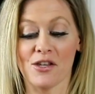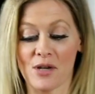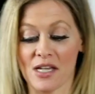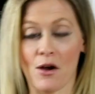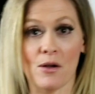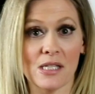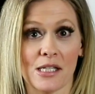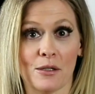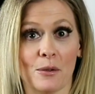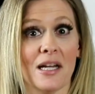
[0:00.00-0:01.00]
You can
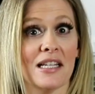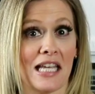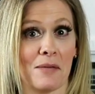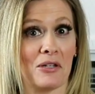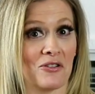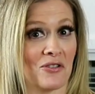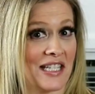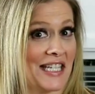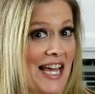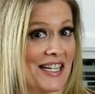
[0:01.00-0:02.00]
also take
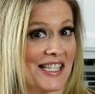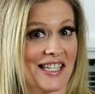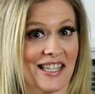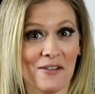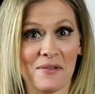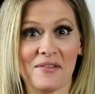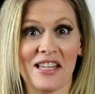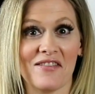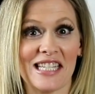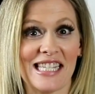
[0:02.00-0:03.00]
pictures and tag us on there. We
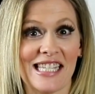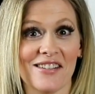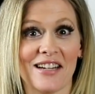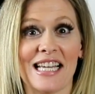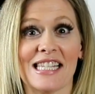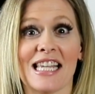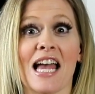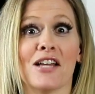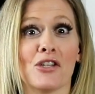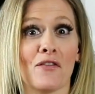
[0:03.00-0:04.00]
would love to see you guys.
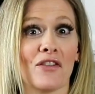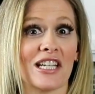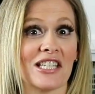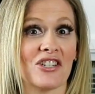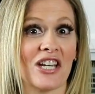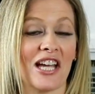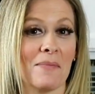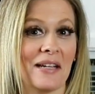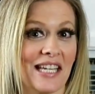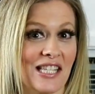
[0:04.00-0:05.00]
Don't forget to check
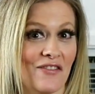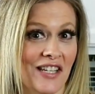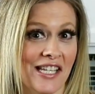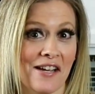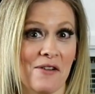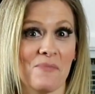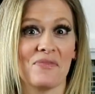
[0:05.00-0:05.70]
out my next video.